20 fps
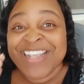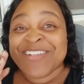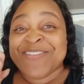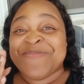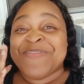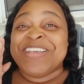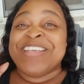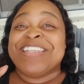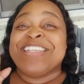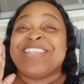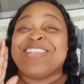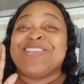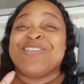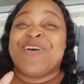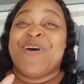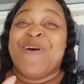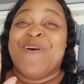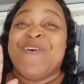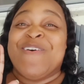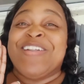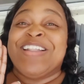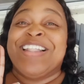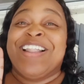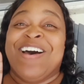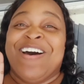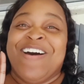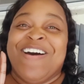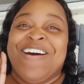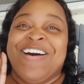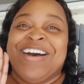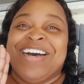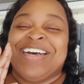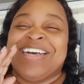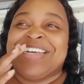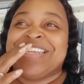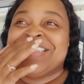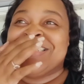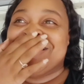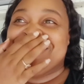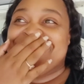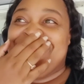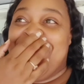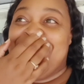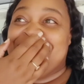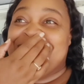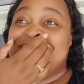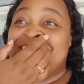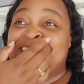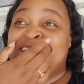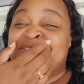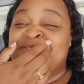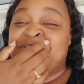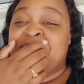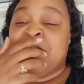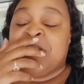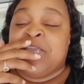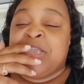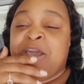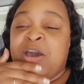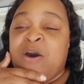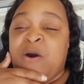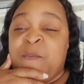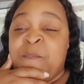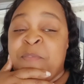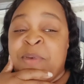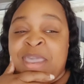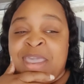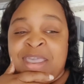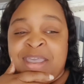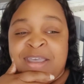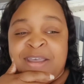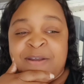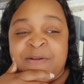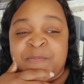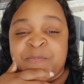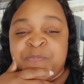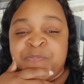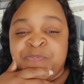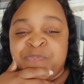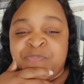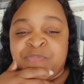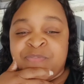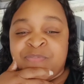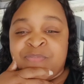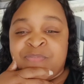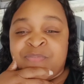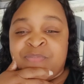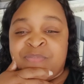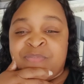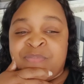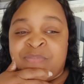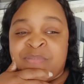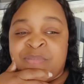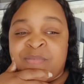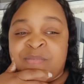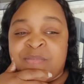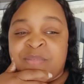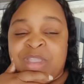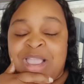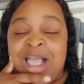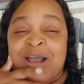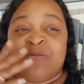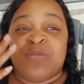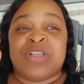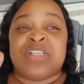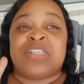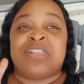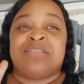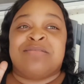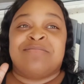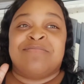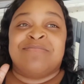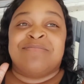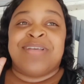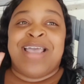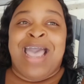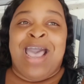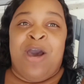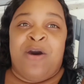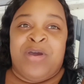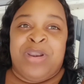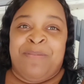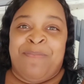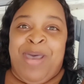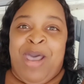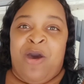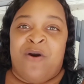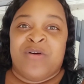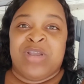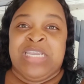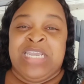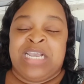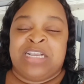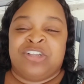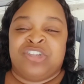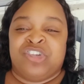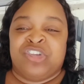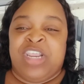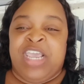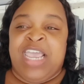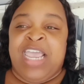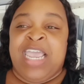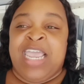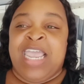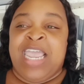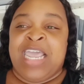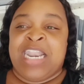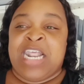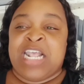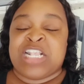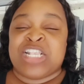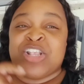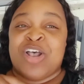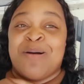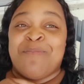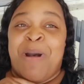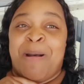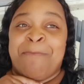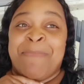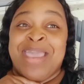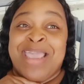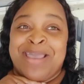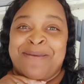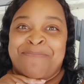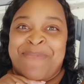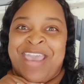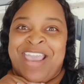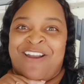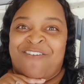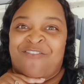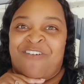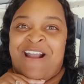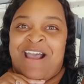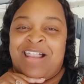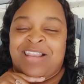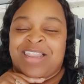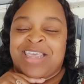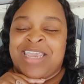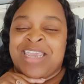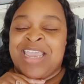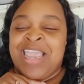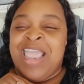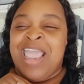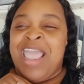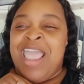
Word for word: it's been so long since I did a video. Man, I was out and about yesterday and I saw my main man, Raleigh